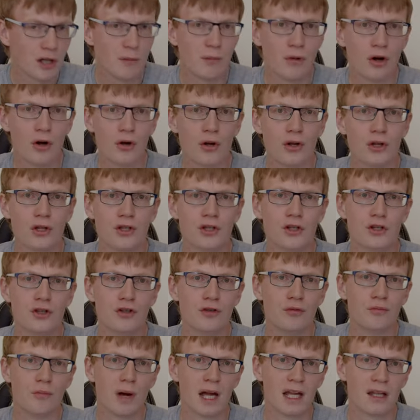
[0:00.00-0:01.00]
come on
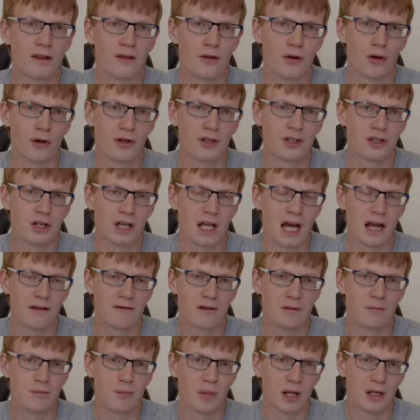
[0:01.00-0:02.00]
to my thoughts on
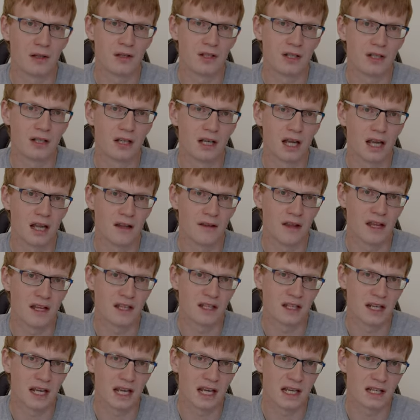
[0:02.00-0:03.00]
having built in
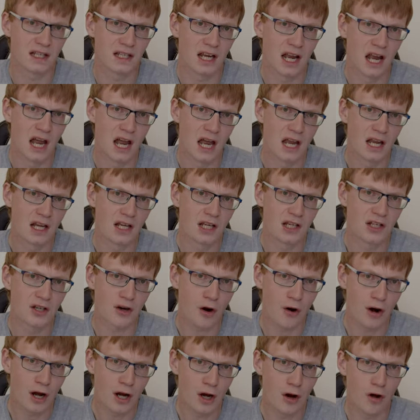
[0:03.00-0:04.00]
this case,
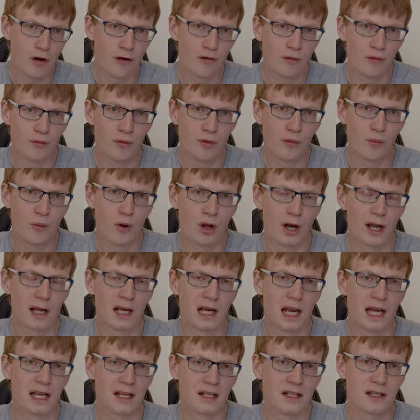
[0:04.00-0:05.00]
starting off with what I
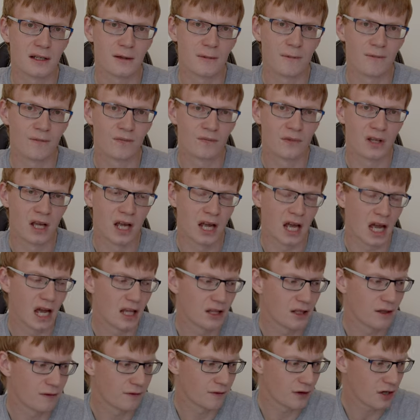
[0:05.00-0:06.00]
liked.
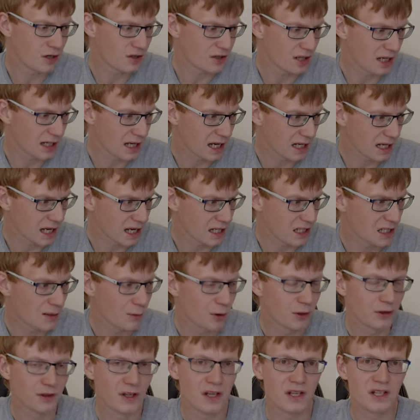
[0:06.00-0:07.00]
And the first thing I liked
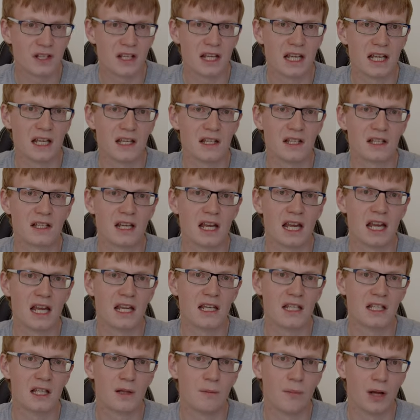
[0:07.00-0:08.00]
about this case
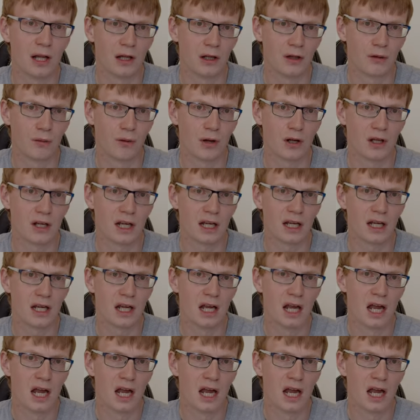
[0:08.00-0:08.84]
is the build quality.